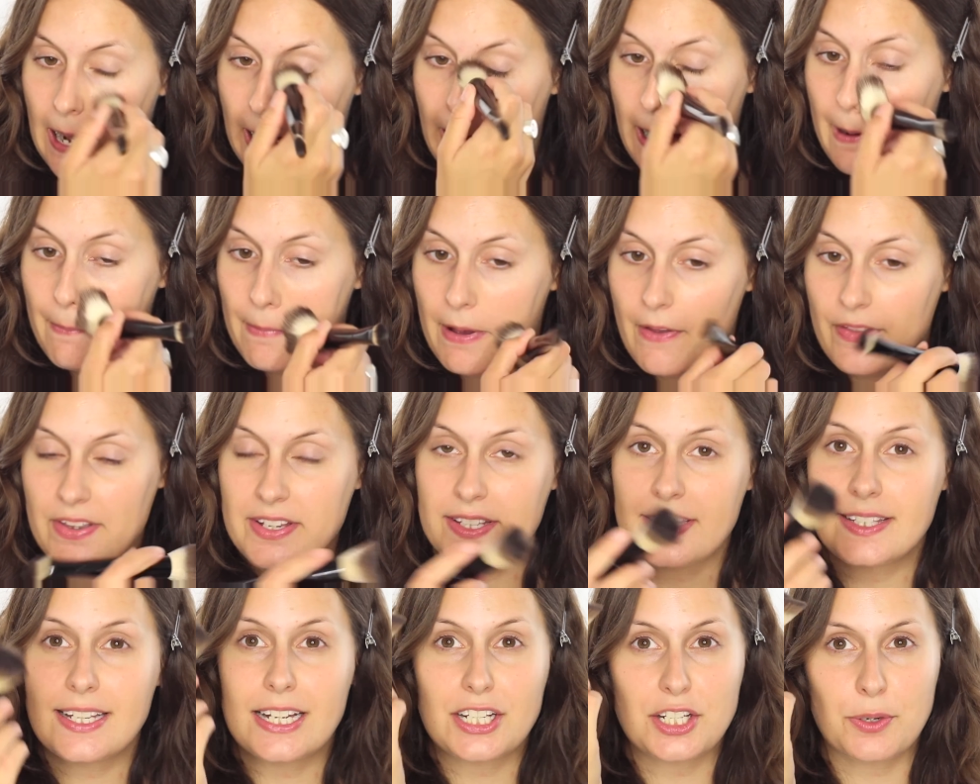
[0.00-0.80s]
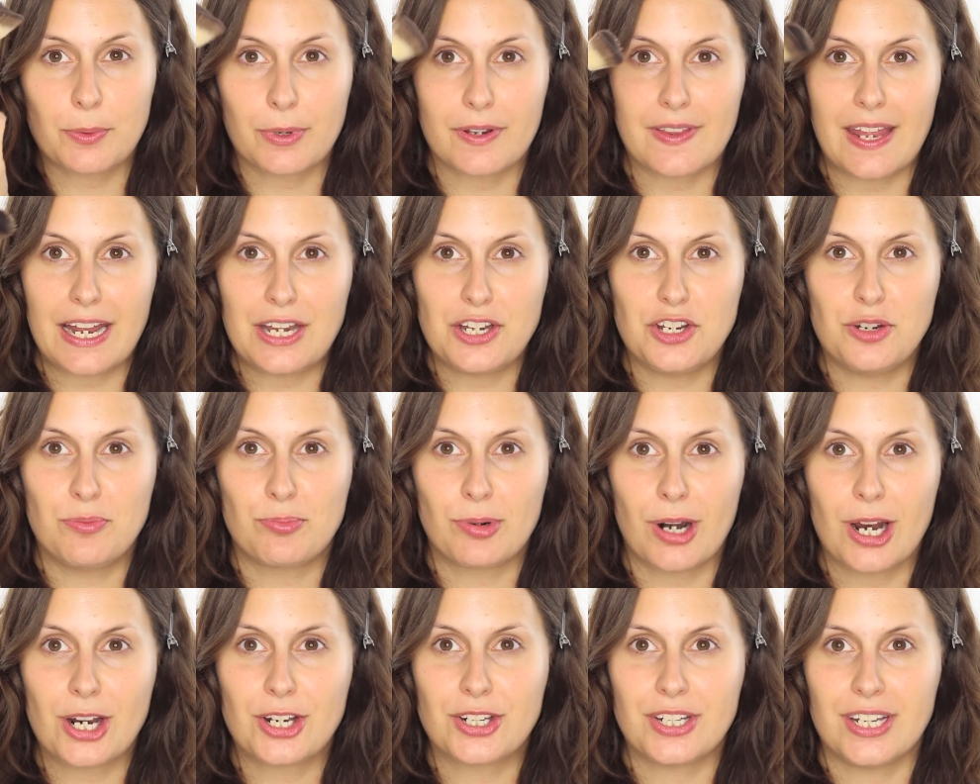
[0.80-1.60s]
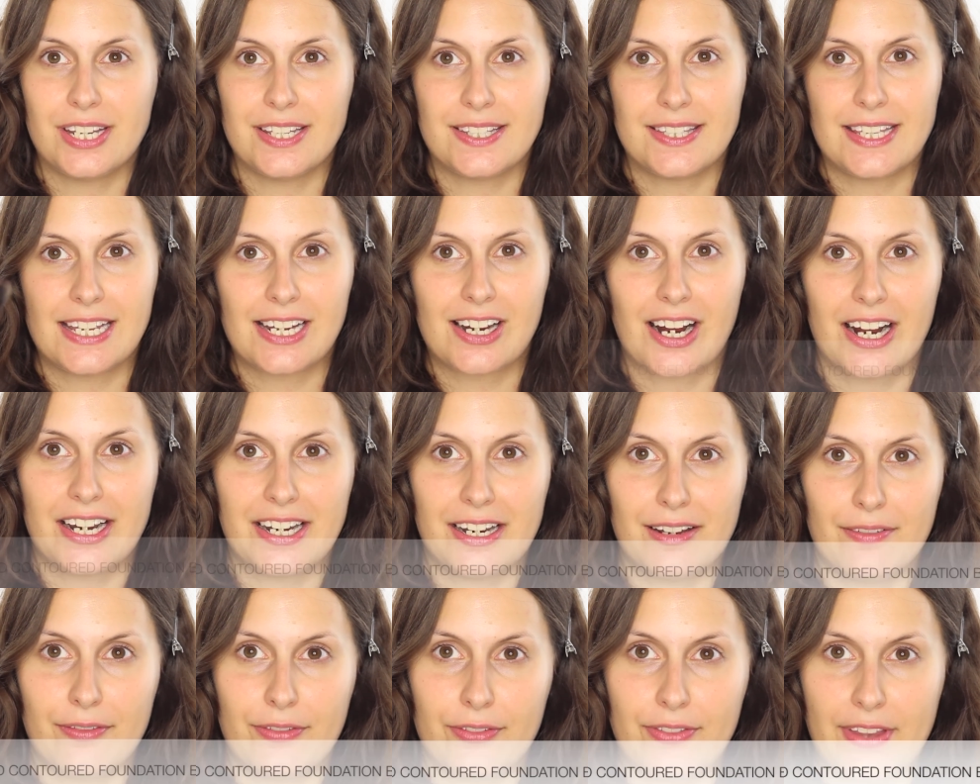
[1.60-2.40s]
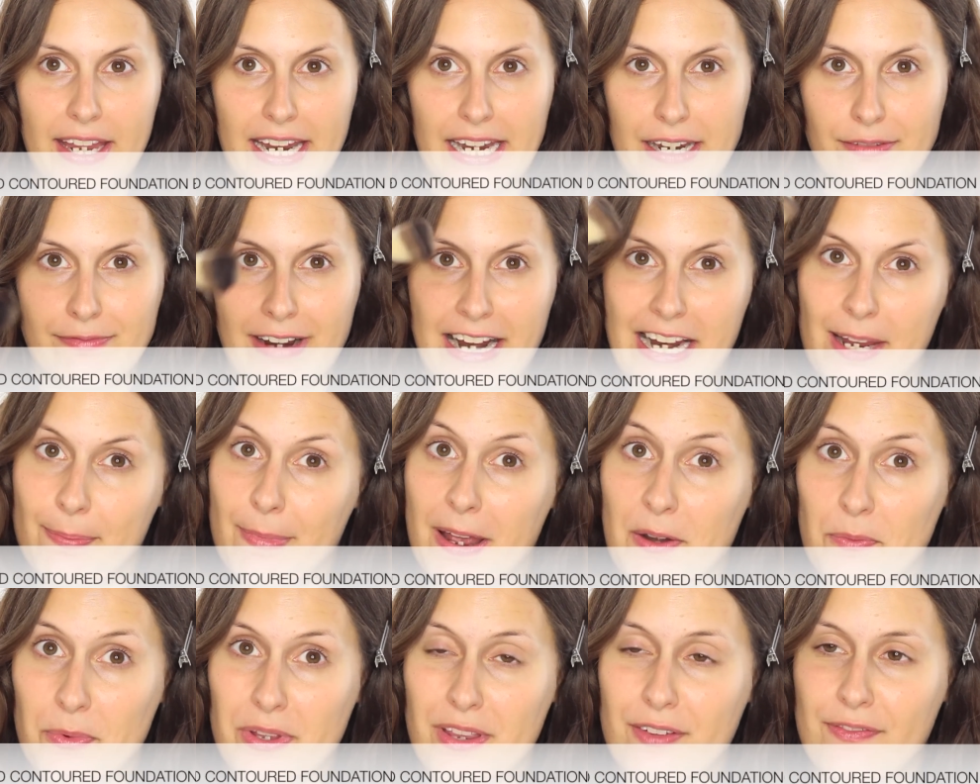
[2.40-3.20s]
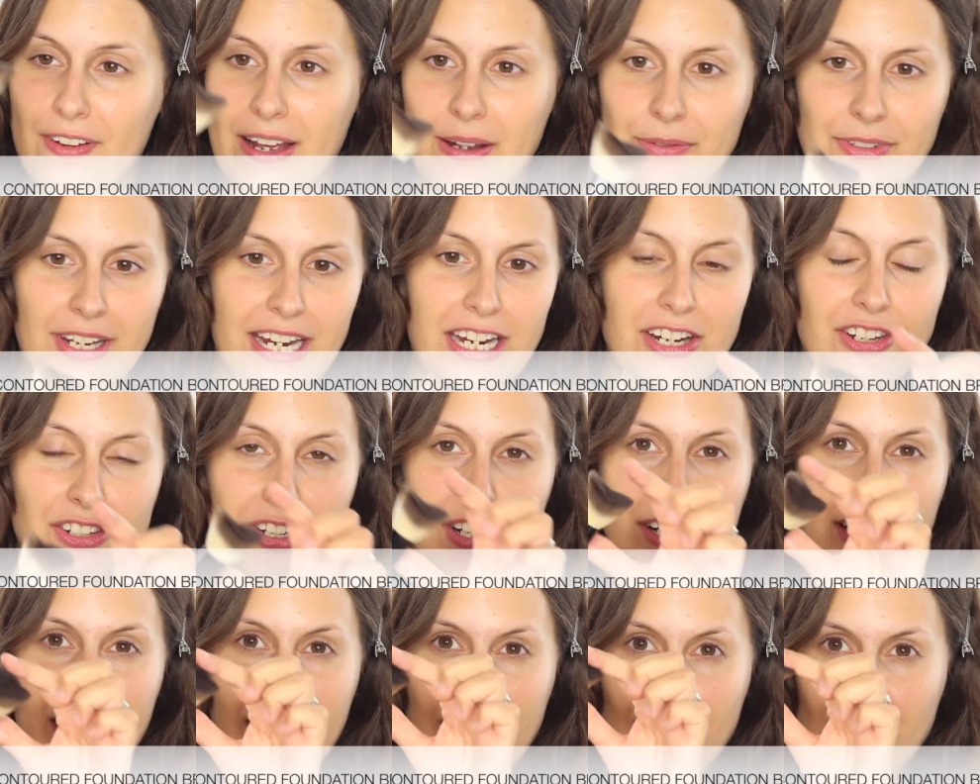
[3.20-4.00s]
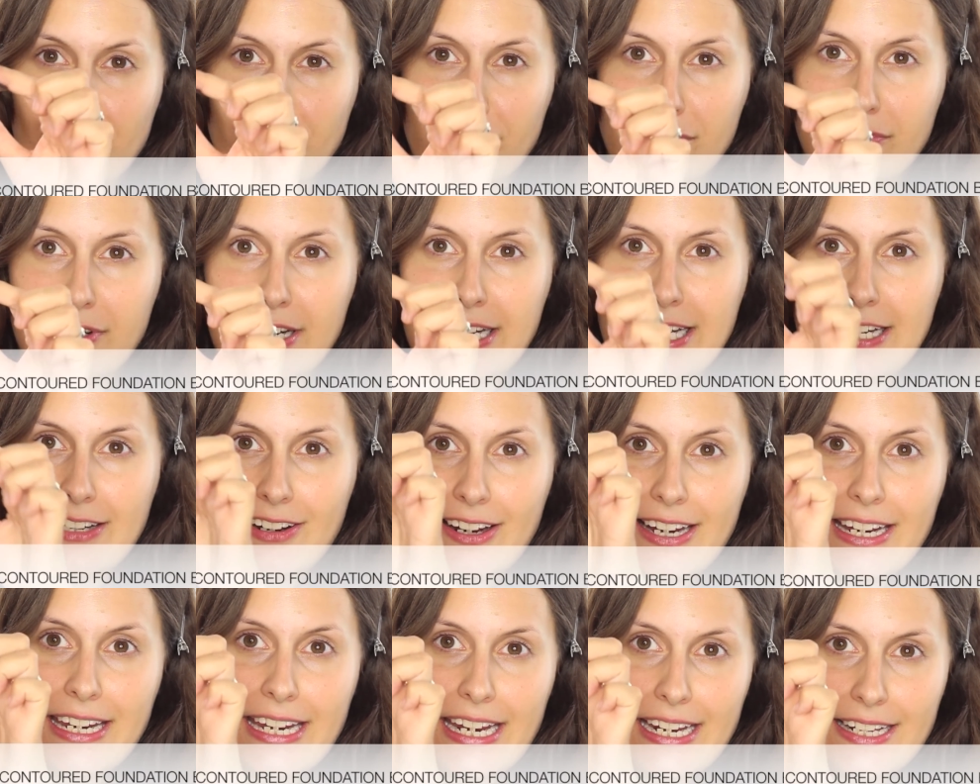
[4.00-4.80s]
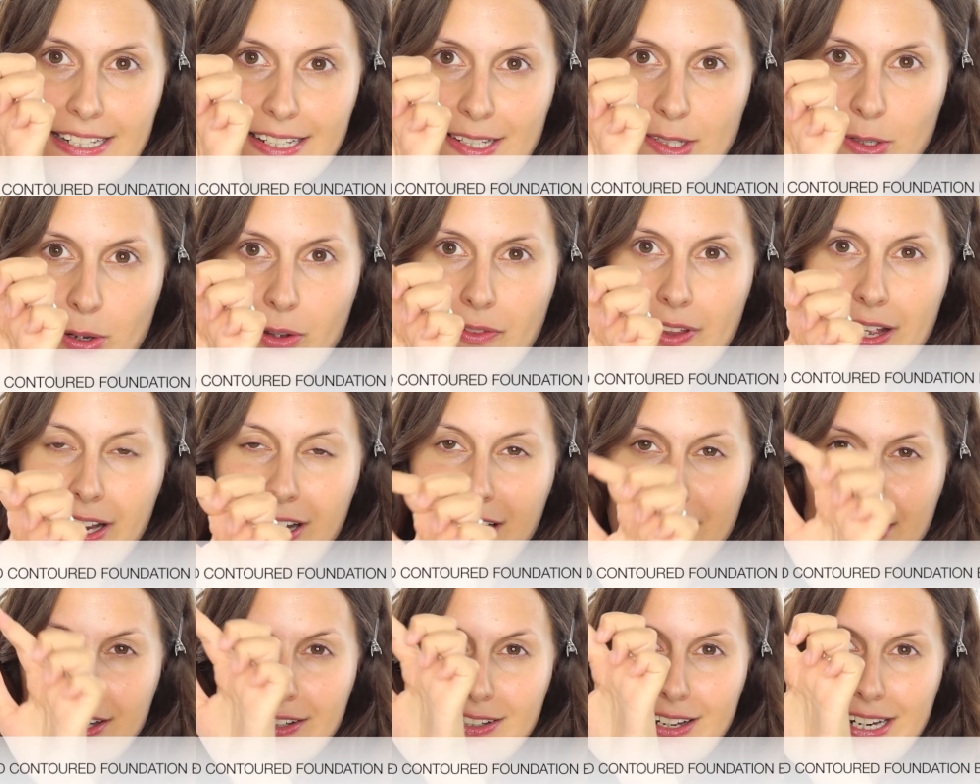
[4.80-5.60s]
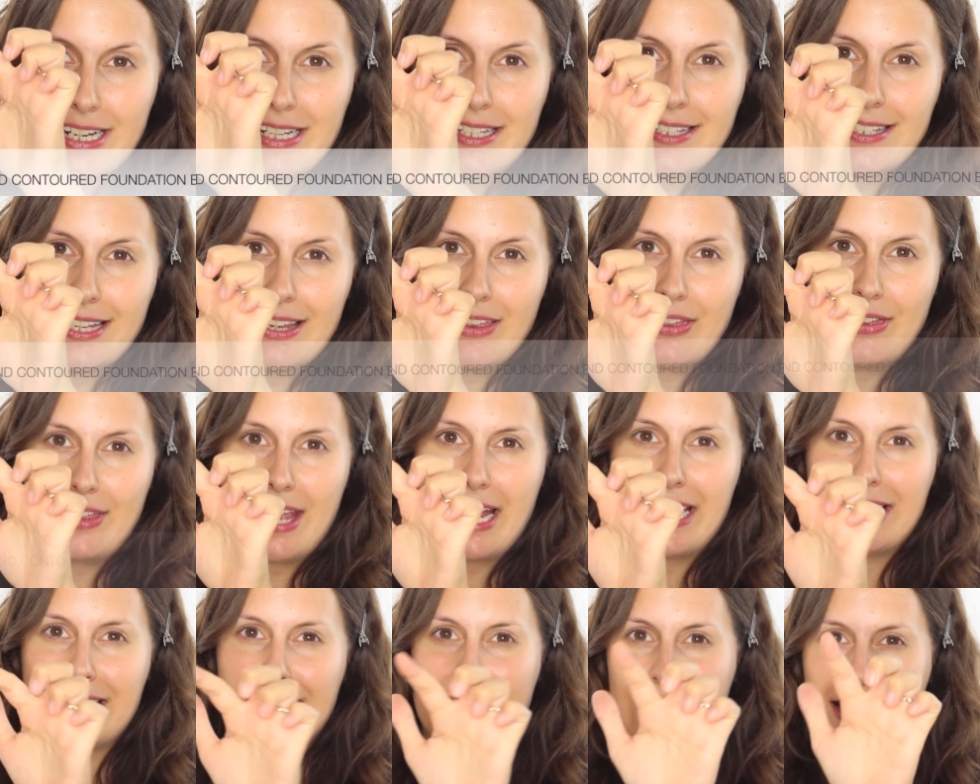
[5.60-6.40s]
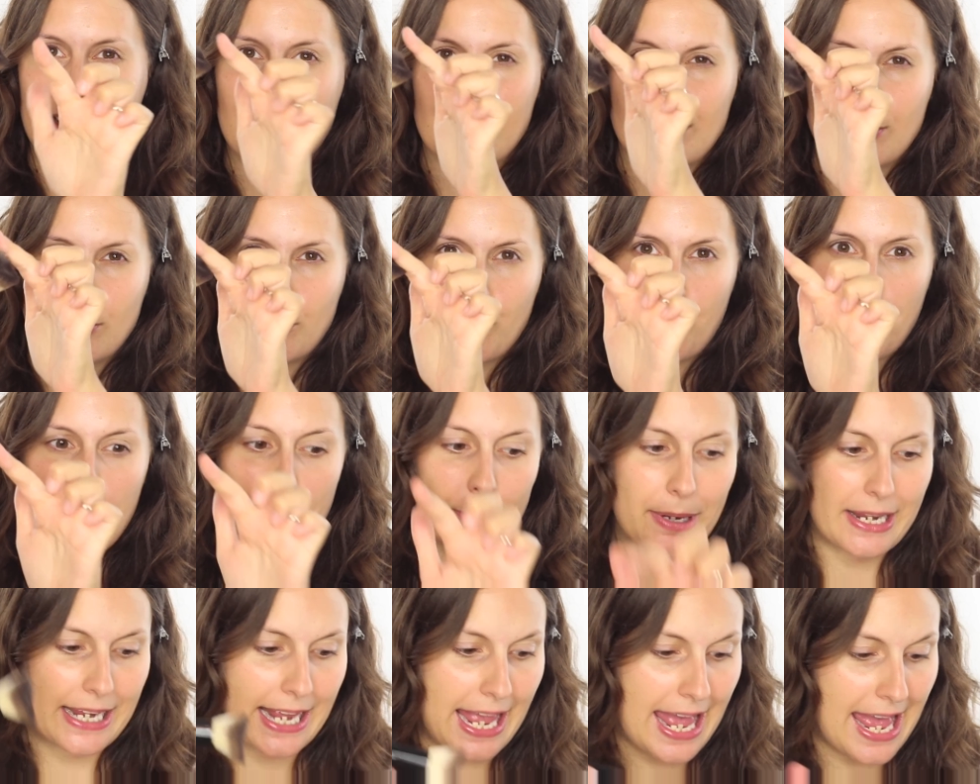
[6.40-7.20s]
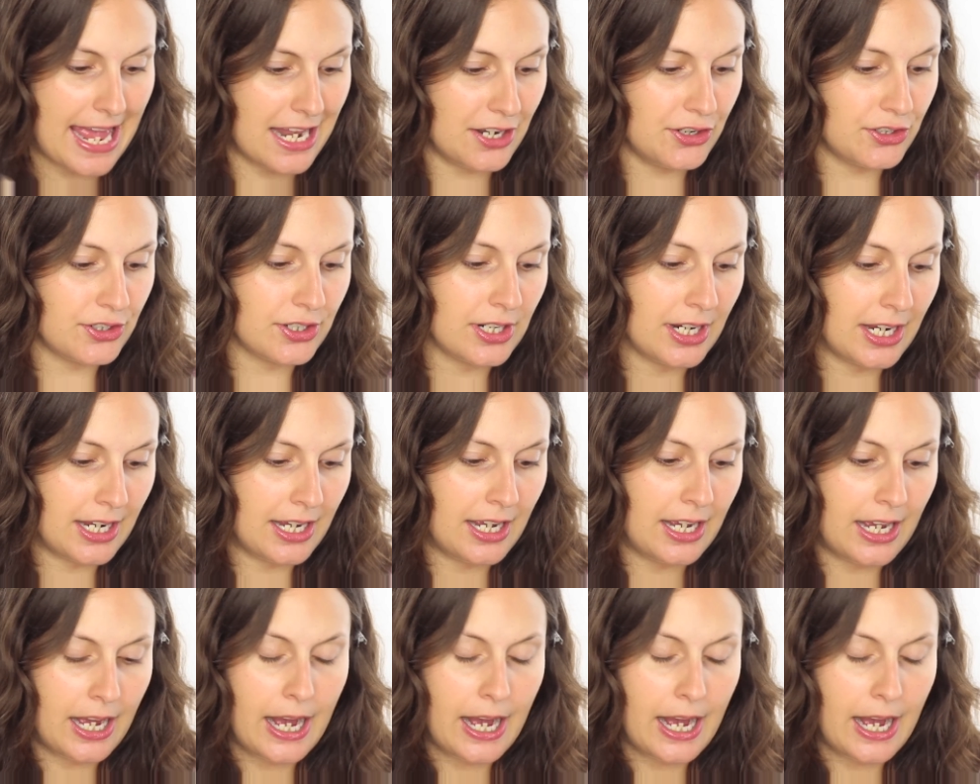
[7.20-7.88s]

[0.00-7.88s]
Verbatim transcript: Um, and this is actually one of their new brushes that kind of they recommend with the foundation and I really like it because it's got that kind of nice synthetic sloping edge.